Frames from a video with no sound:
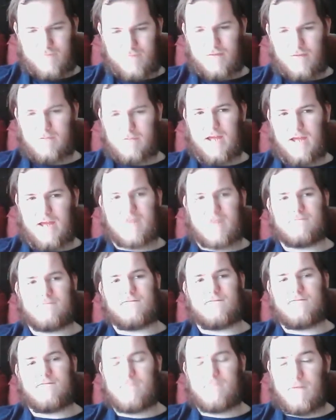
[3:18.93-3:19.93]
we want to
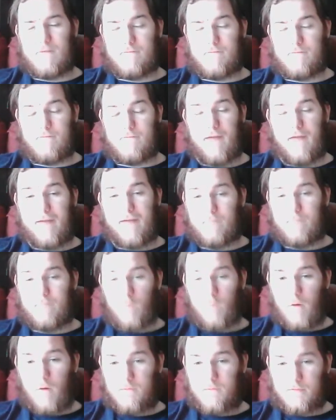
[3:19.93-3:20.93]
add. That
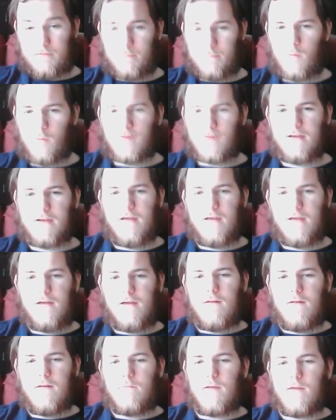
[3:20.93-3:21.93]
was the point.
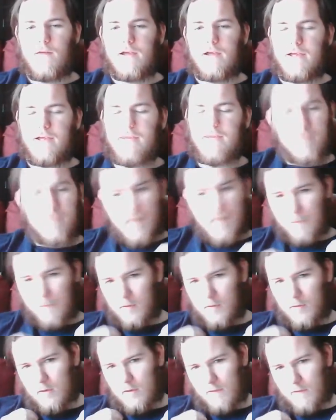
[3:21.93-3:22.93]
Like, even an
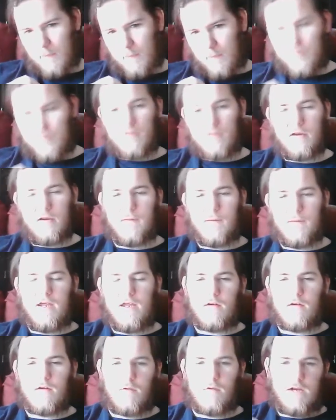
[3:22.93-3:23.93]
episode about purely
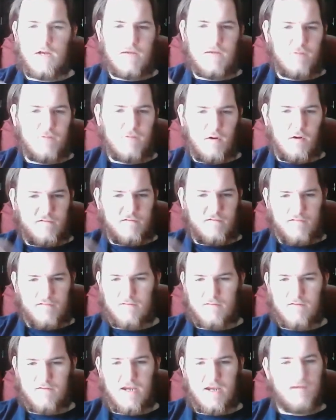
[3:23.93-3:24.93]
comedic or even our
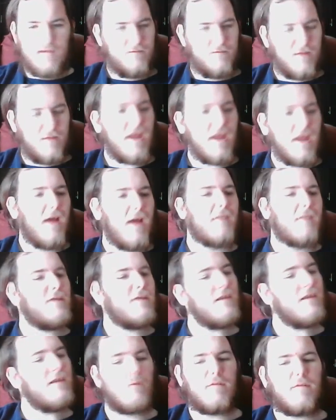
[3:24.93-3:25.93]
directing, they
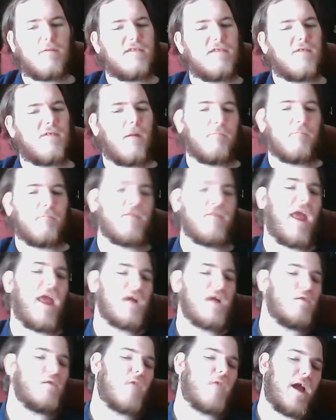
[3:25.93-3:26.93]
tend to reach a
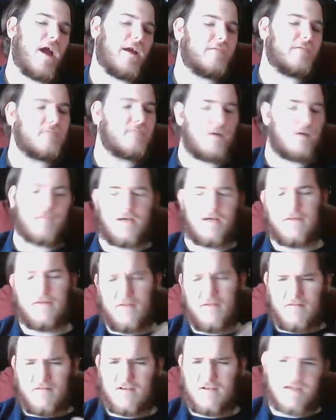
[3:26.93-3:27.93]
takeaway of some kind.
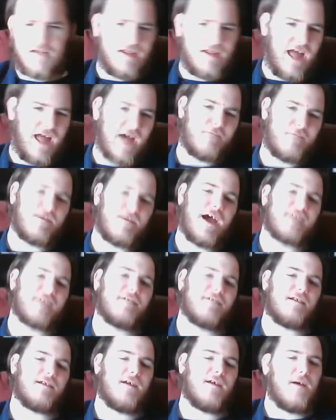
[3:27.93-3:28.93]
They're kind of going to have that.
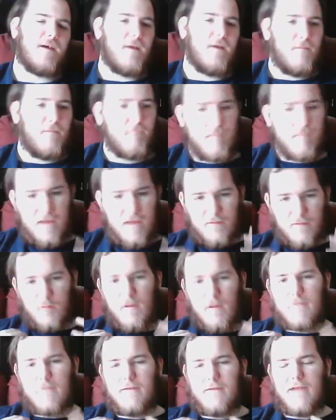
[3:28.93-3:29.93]
And the
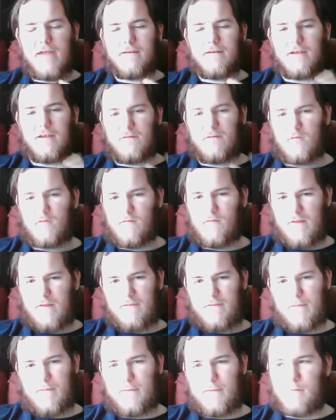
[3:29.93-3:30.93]
way the ending is sort of
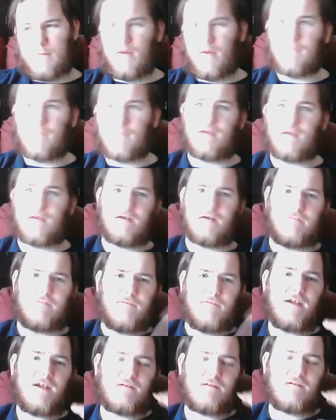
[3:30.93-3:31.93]
written might be a problem because
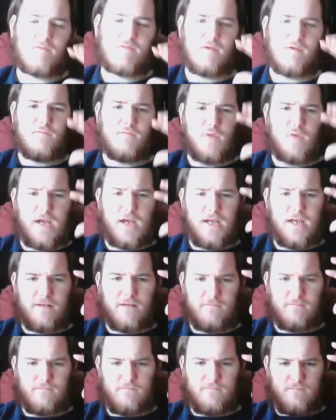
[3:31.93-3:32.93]
things sort of like
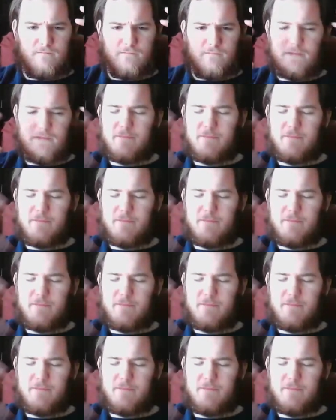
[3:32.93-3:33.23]
the